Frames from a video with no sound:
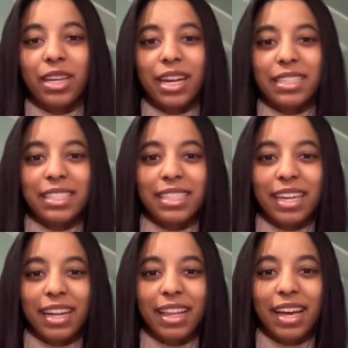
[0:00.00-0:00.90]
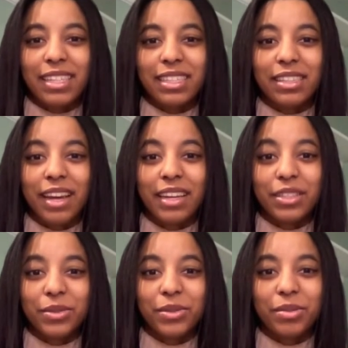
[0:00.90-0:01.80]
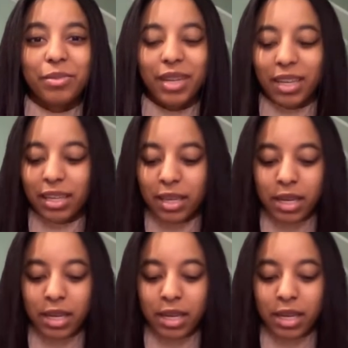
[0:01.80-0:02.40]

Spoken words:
I did take a class in high school, but